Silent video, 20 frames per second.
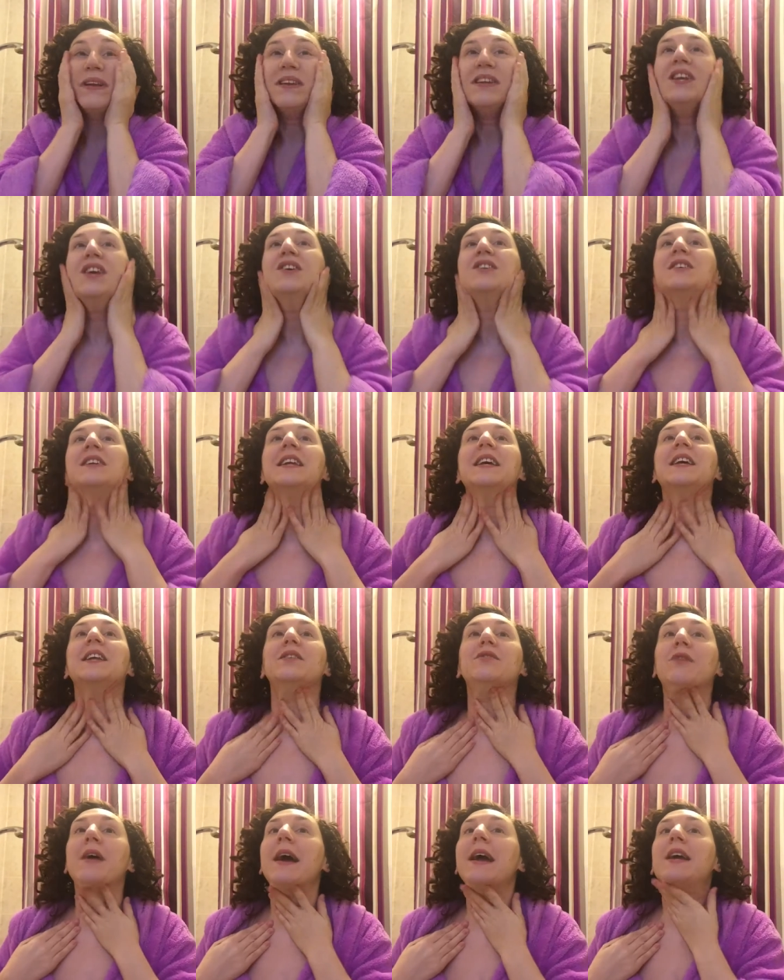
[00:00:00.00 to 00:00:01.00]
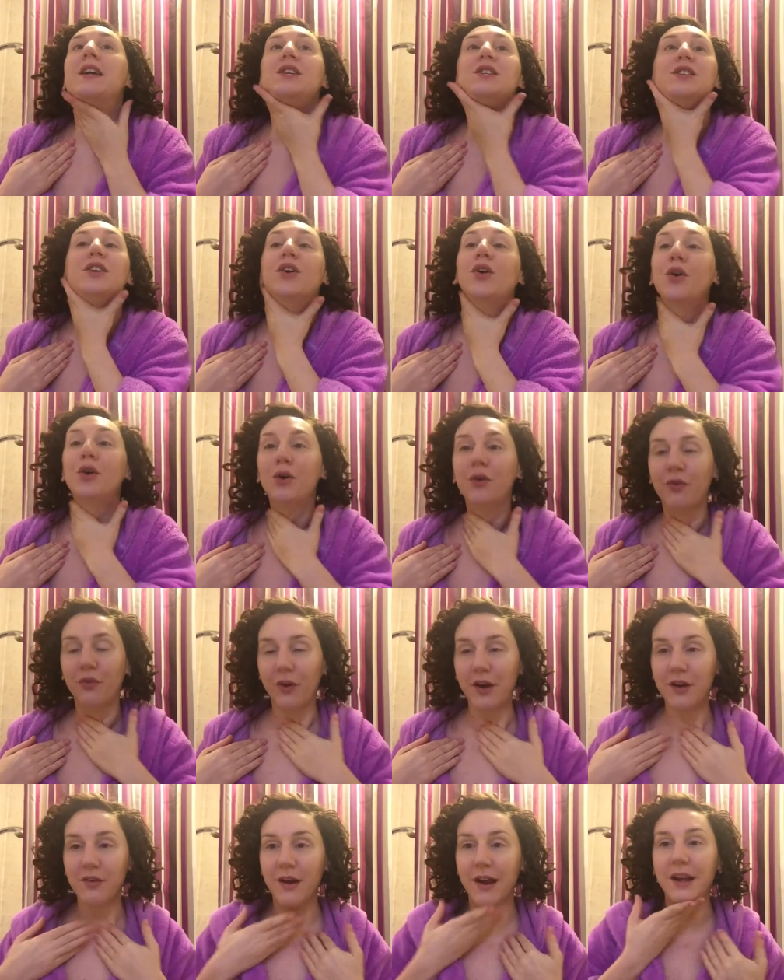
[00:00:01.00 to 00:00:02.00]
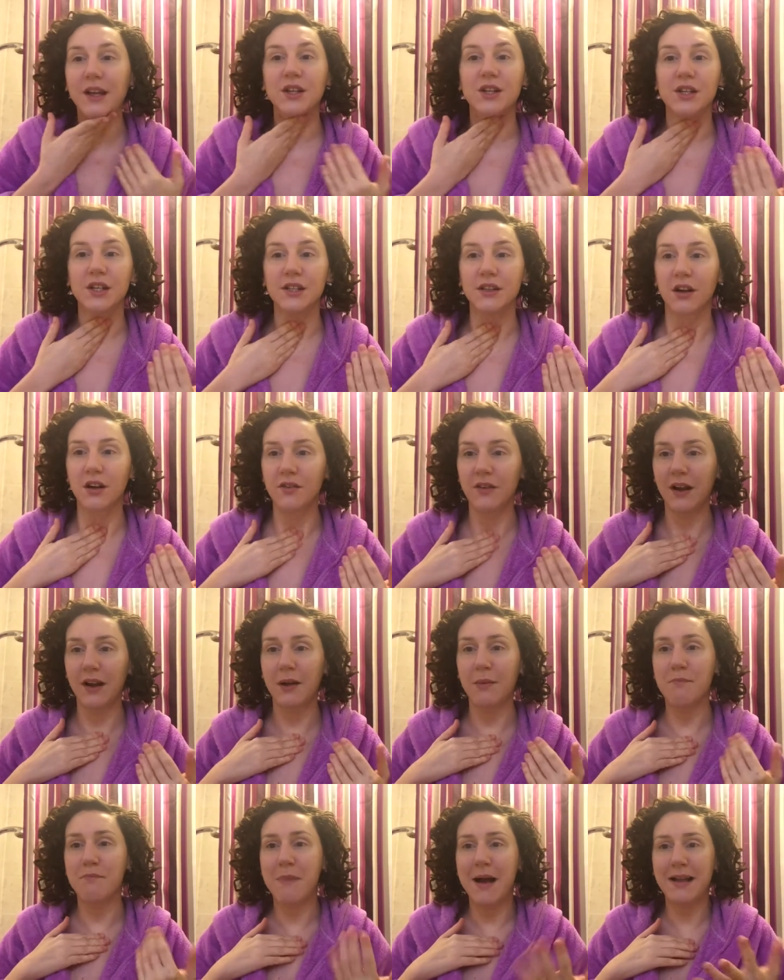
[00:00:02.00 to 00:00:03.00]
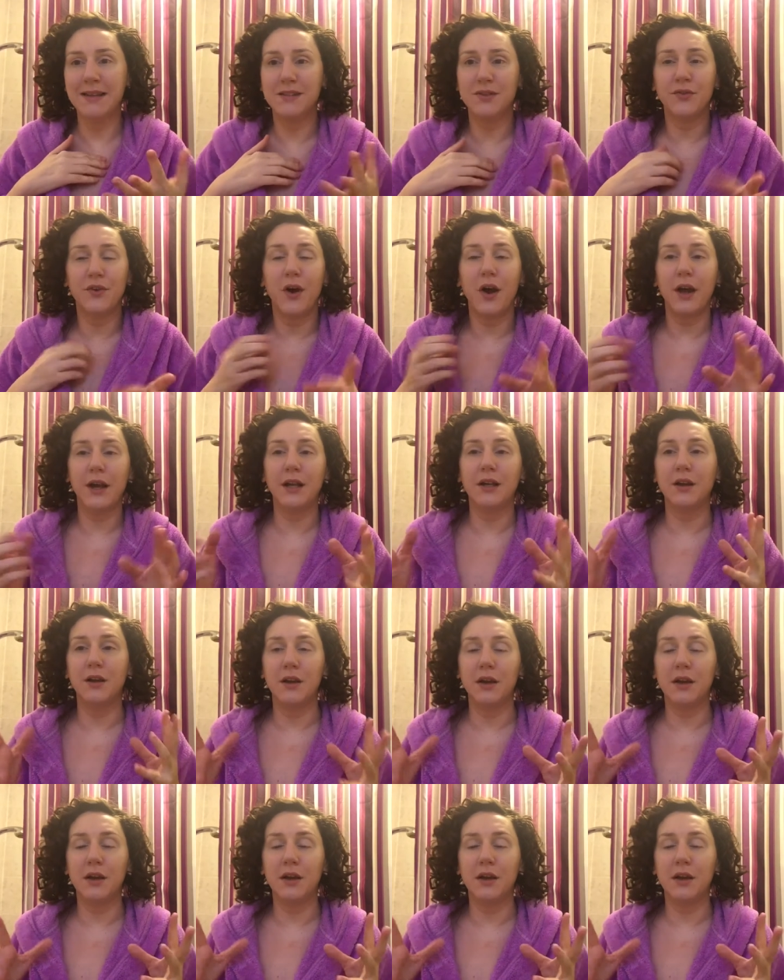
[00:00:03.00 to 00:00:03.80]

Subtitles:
usually in a range, the oil free range is kind of like a mattifying